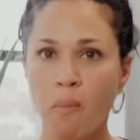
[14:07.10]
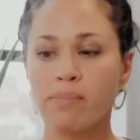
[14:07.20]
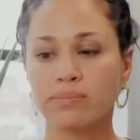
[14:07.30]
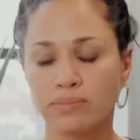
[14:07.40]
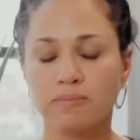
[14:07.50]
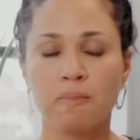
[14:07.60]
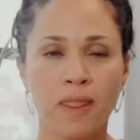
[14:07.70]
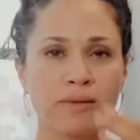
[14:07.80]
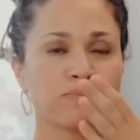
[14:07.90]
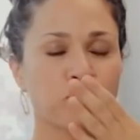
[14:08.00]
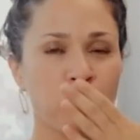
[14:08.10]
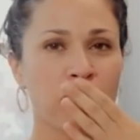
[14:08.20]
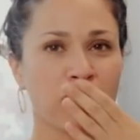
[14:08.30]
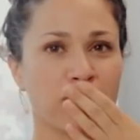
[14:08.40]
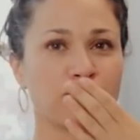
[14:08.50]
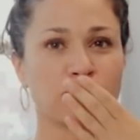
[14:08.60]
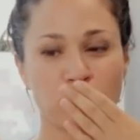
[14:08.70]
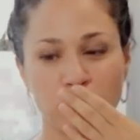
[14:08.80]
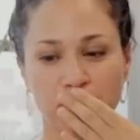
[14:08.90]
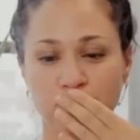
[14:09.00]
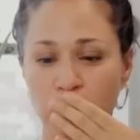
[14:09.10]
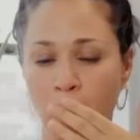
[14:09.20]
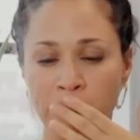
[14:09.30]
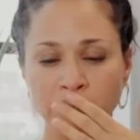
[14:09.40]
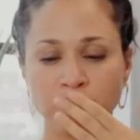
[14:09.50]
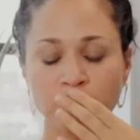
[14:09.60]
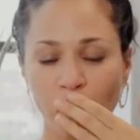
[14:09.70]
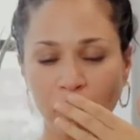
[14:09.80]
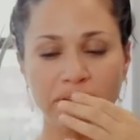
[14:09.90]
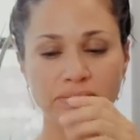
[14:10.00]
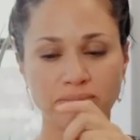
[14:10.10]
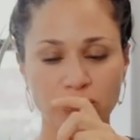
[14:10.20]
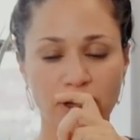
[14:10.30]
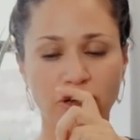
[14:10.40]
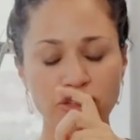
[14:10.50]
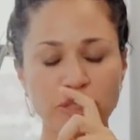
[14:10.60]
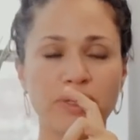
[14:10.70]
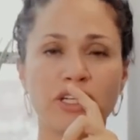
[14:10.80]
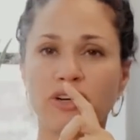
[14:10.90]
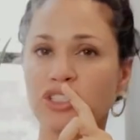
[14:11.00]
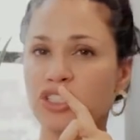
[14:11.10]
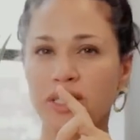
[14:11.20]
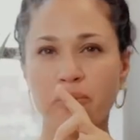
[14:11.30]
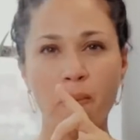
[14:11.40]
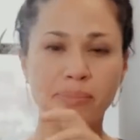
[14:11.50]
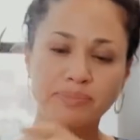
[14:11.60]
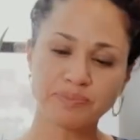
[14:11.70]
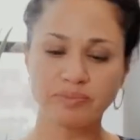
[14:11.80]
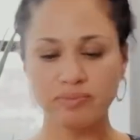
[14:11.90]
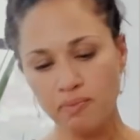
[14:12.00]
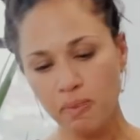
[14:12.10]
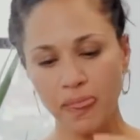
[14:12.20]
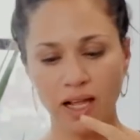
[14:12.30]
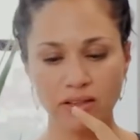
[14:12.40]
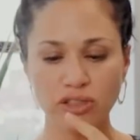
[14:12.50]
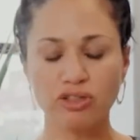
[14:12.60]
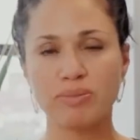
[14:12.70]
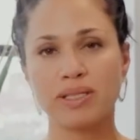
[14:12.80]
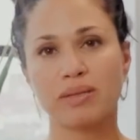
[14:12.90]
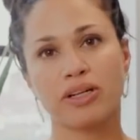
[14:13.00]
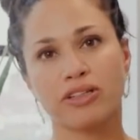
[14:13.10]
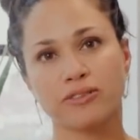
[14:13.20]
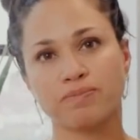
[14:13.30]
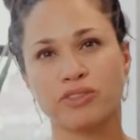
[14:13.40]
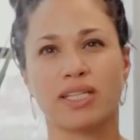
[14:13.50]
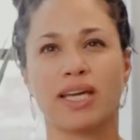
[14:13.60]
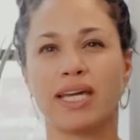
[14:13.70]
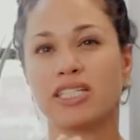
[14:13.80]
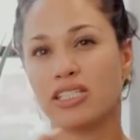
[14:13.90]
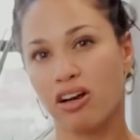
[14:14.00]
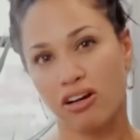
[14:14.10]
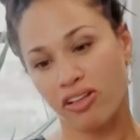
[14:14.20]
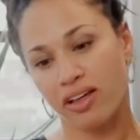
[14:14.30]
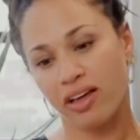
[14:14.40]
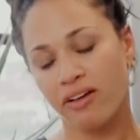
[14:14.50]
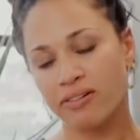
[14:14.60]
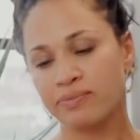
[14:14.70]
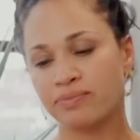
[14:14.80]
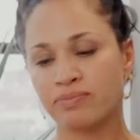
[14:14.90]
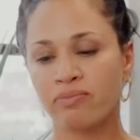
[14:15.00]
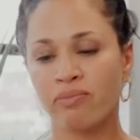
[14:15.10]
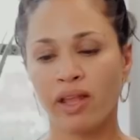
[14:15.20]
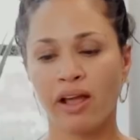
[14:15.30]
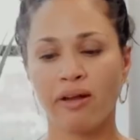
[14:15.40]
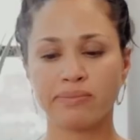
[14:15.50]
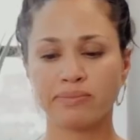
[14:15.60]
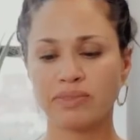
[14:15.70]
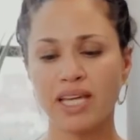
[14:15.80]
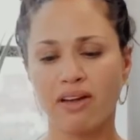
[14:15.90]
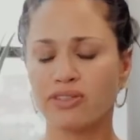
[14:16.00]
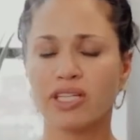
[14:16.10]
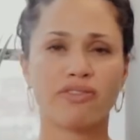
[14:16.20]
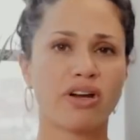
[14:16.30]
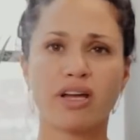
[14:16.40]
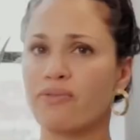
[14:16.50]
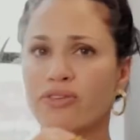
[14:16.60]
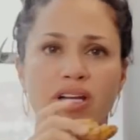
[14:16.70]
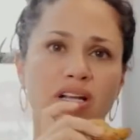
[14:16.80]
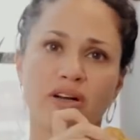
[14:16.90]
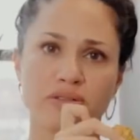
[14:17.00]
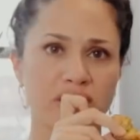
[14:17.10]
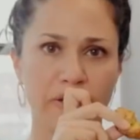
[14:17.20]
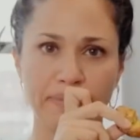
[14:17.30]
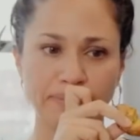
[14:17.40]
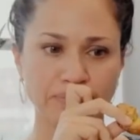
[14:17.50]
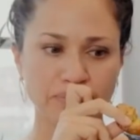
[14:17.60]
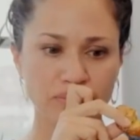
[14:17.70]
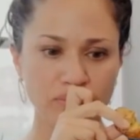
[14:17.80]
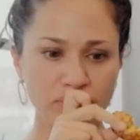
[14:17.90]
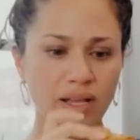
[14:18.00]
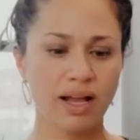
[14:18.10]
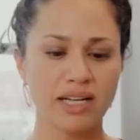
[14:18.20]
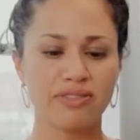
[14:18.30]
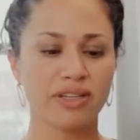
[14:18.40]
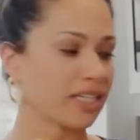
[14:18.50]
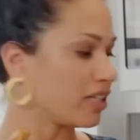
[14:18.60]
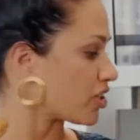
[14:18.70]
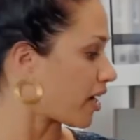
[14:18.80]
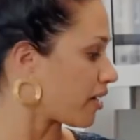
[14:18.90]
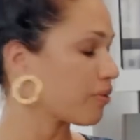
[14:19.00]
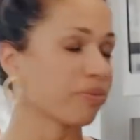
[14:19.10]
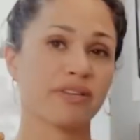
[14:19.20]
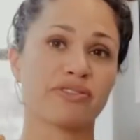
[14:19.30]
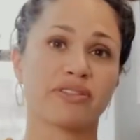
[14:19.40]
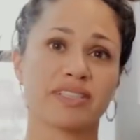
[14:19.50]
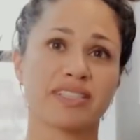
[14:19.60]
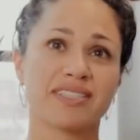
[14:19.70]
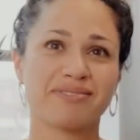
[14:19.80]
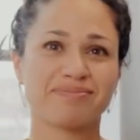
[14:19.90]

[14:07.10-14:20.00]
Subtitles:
All right, so good. It's like crispy and crunchy, a little creamy in the middle, just like a hint of garlic. Yeah, it feels like very comforting and cozy. I definitely could eat a giant plate full of these.